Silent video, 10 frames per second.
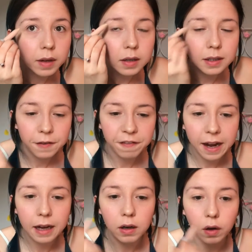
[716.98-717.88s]
So there's a
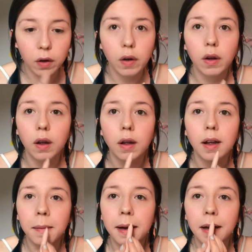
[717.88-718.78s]
faint glow.
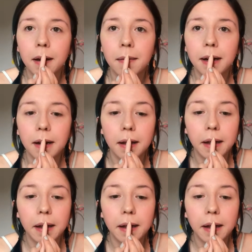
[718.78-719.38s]
I mean, I might,